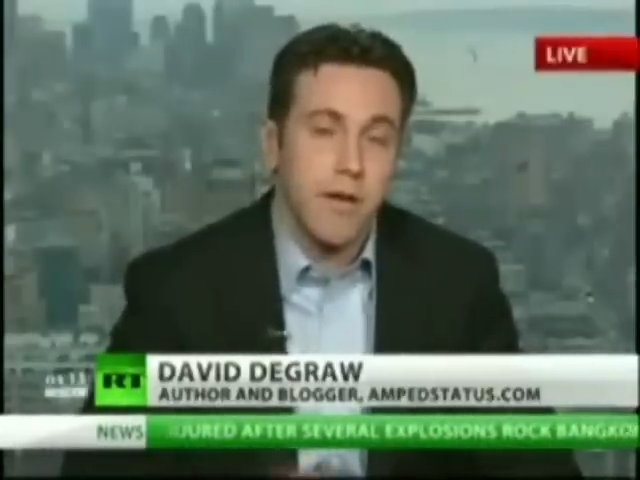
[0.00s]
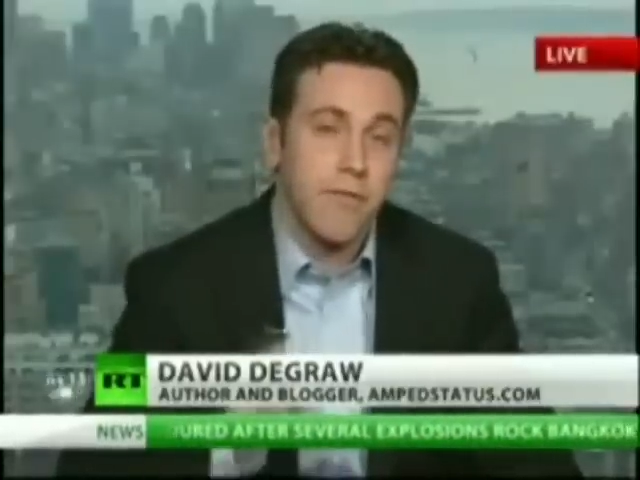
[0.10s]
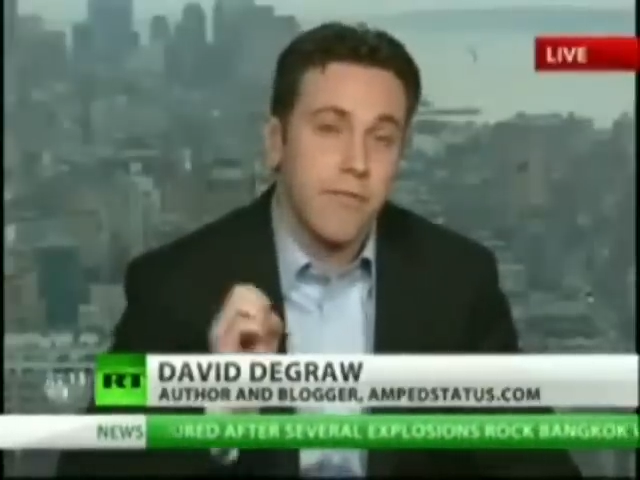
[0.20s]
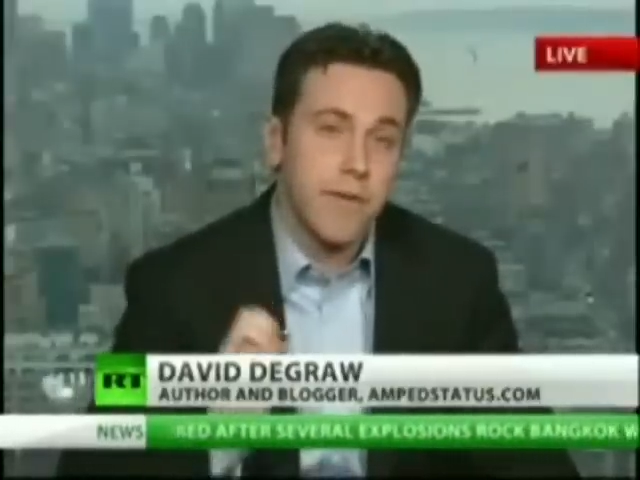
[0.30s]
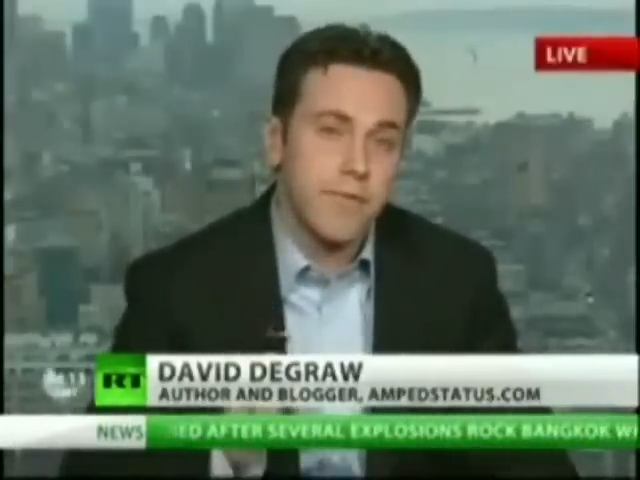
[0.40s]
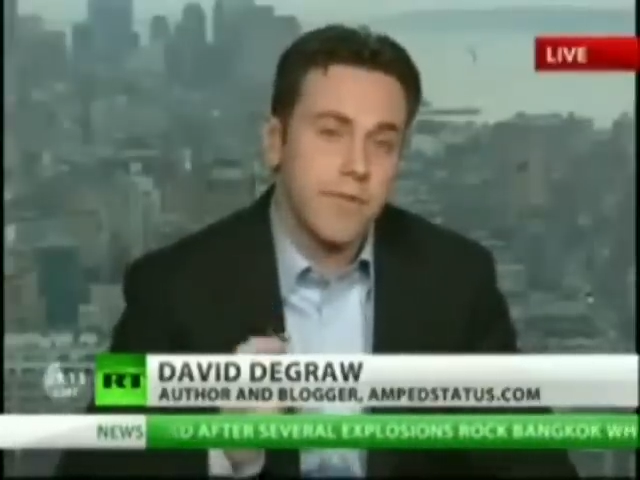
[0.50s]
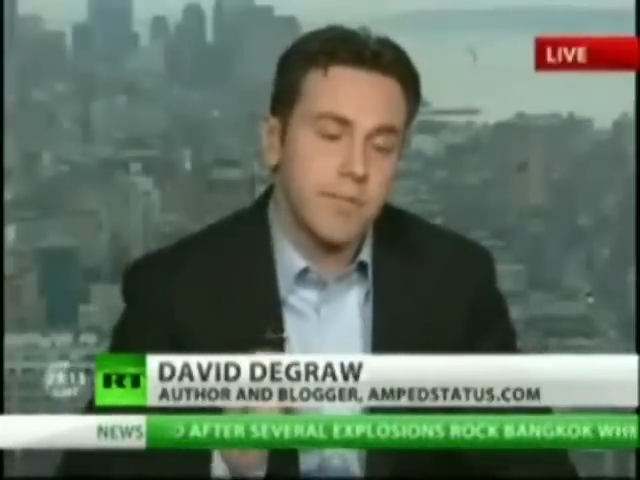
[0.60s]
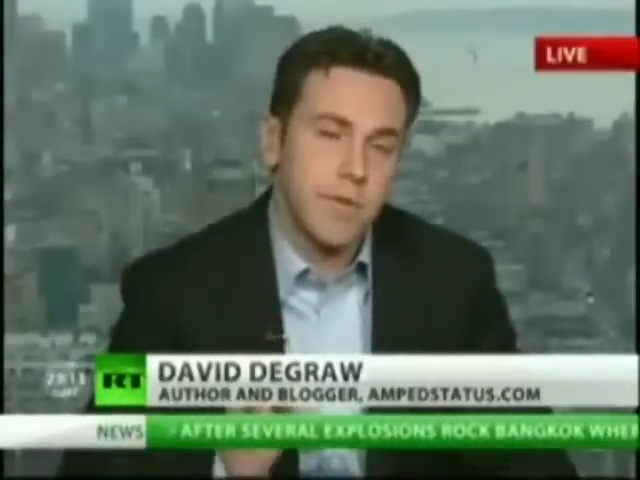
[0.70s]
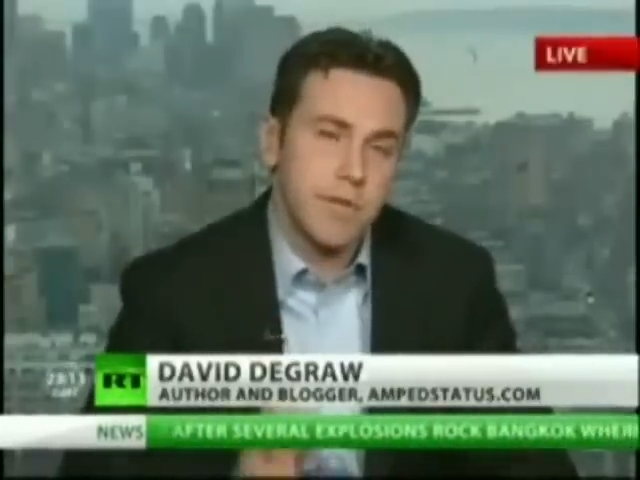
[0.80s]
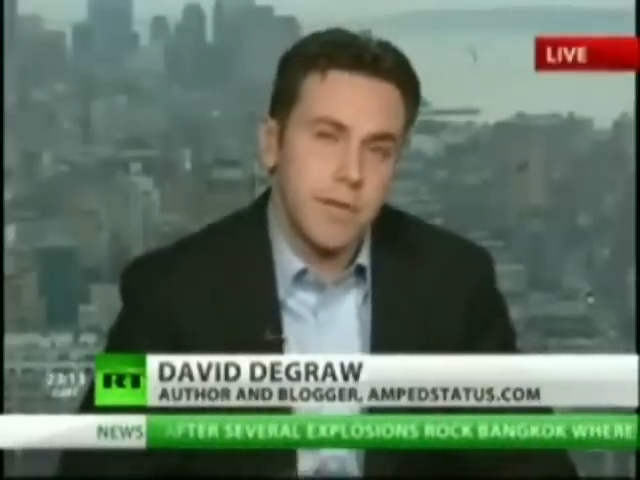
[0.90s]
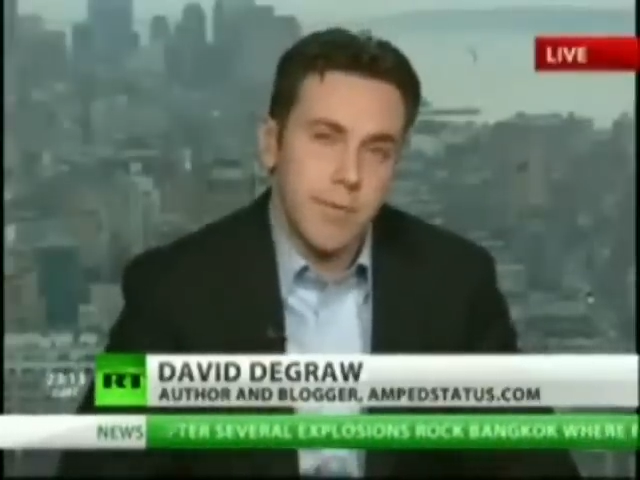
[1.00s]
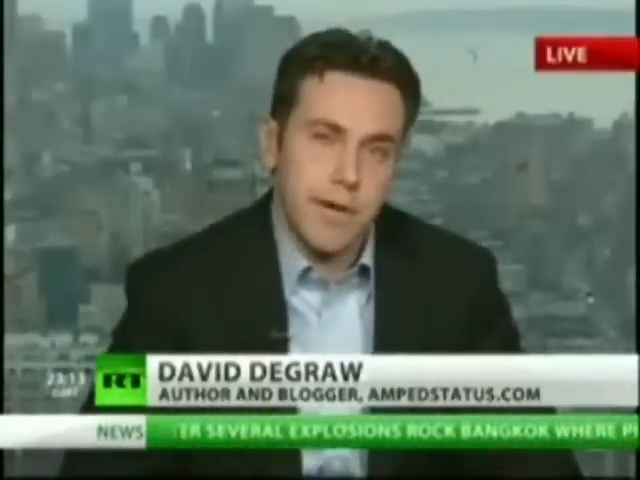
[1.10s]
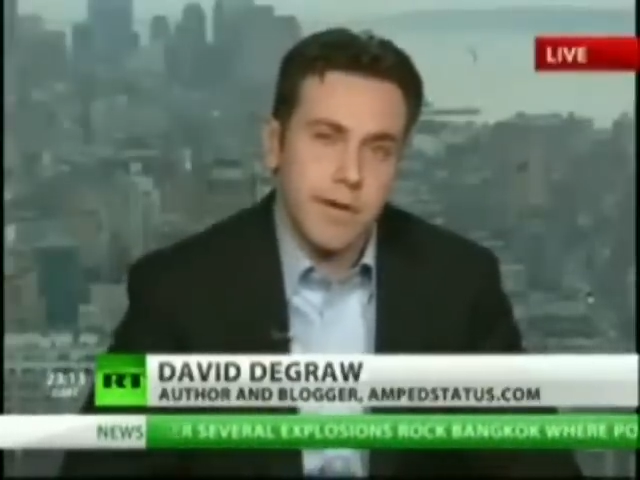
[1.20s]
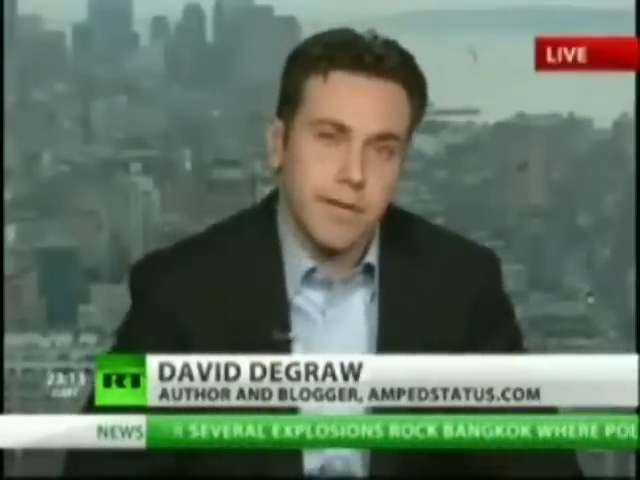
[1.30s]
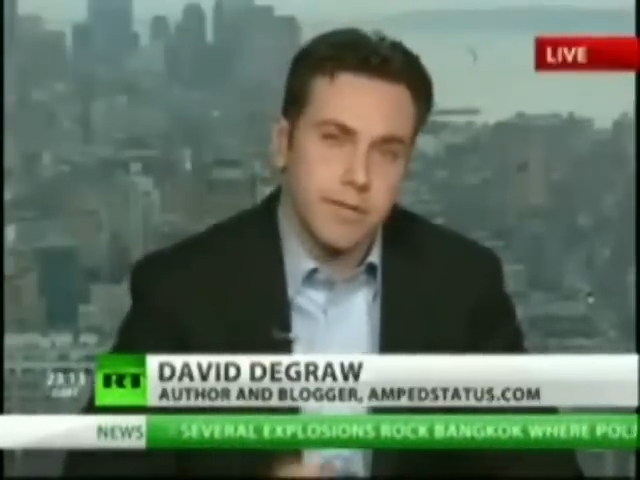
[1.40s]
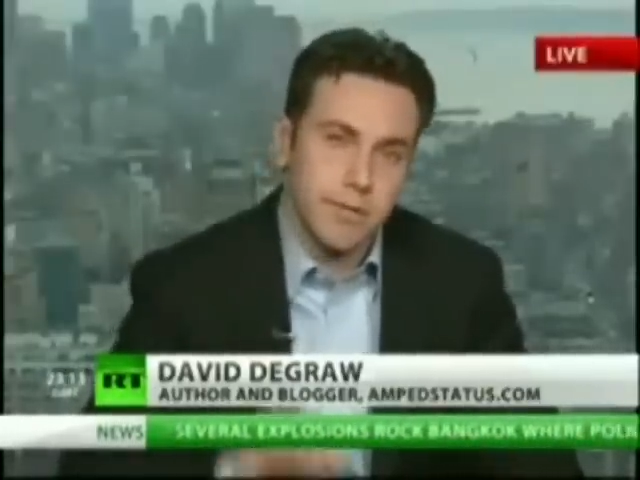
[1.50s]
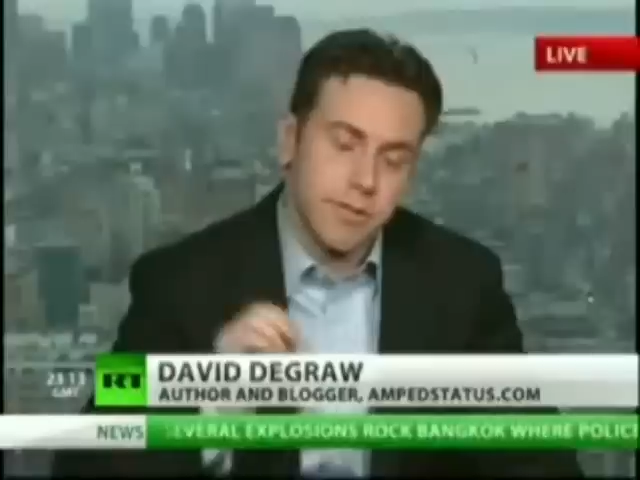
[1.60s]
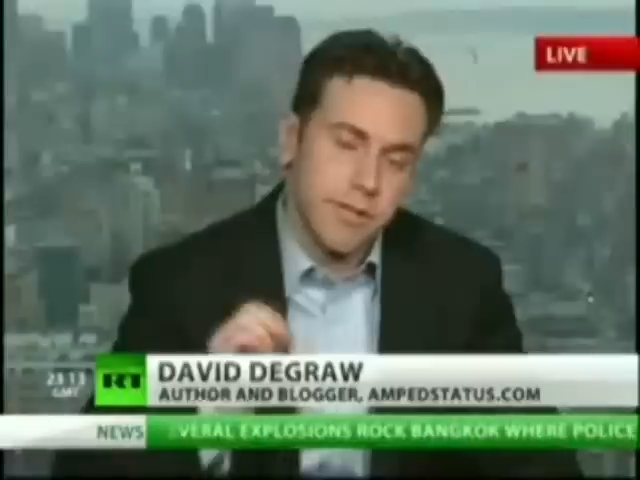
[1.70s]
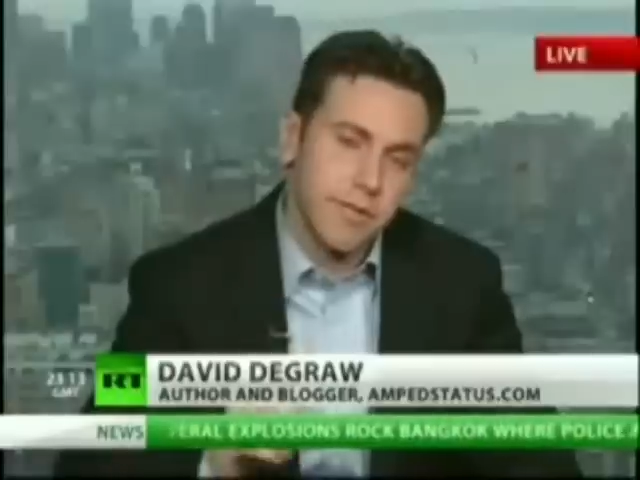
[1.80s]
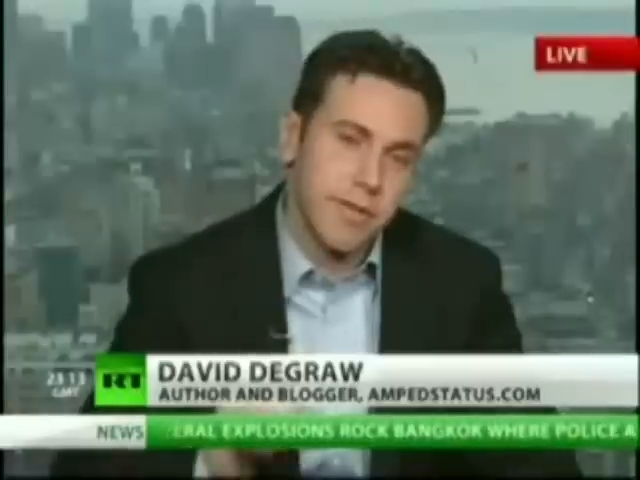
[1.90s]
50 million Americans are
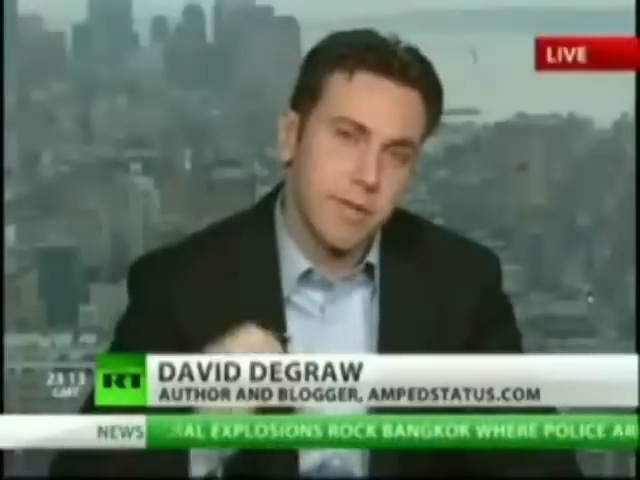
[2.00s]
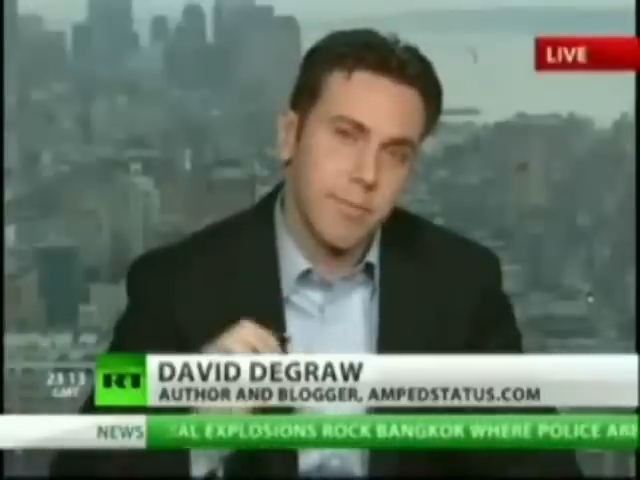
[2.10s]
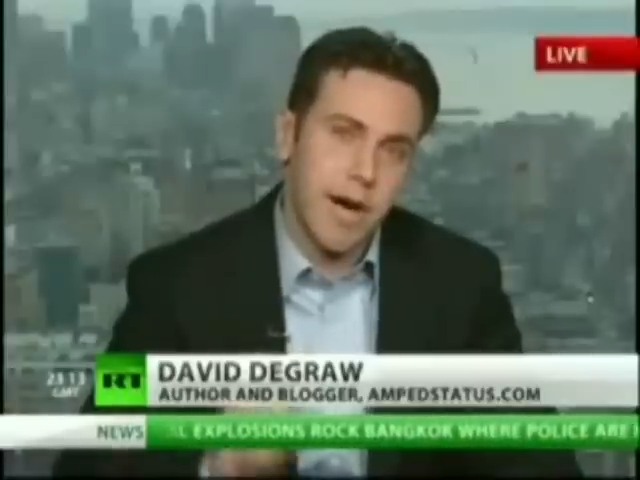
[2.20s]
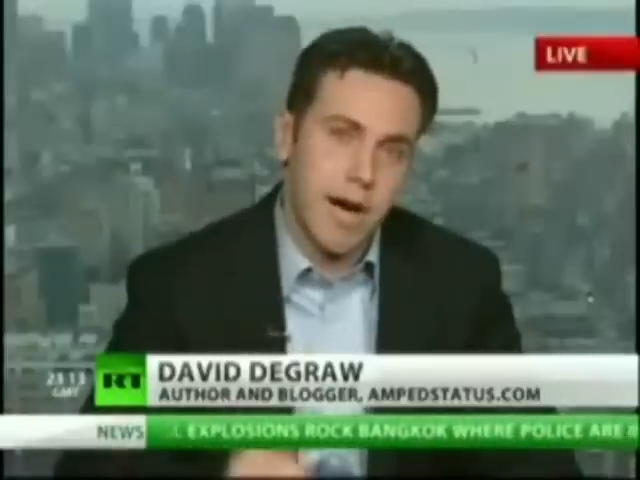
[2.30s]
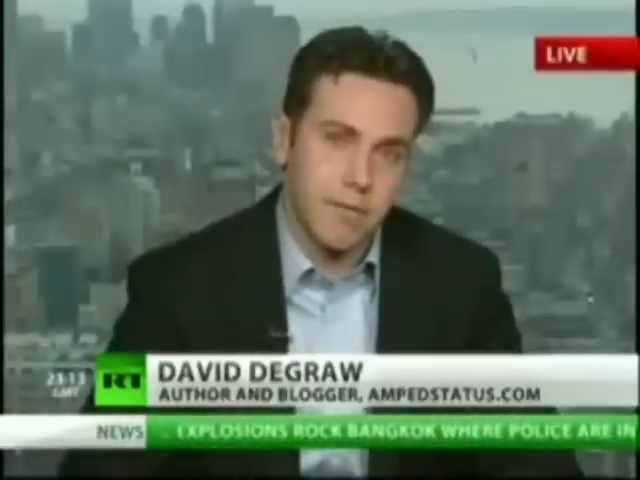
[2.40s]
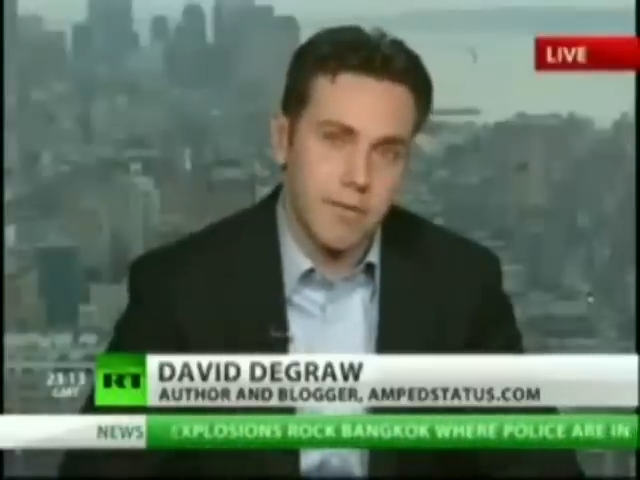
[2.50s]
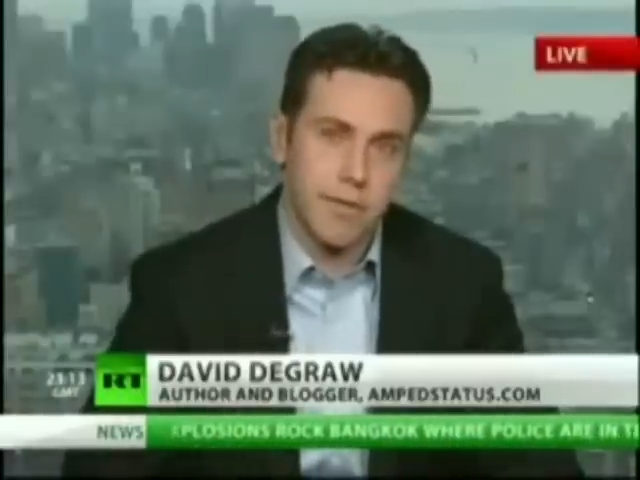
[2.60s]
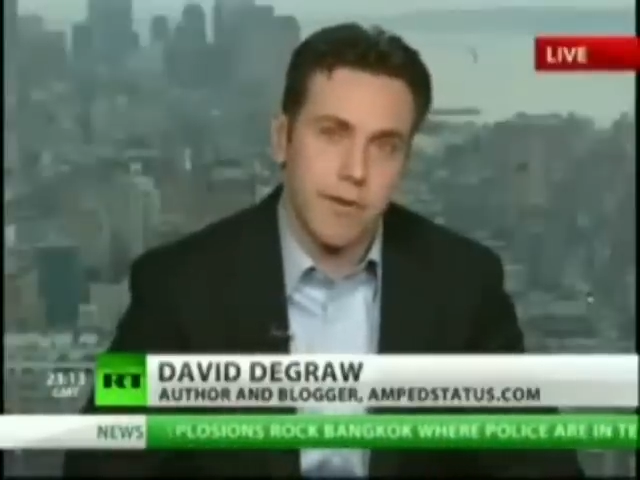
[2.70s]
living in poverty.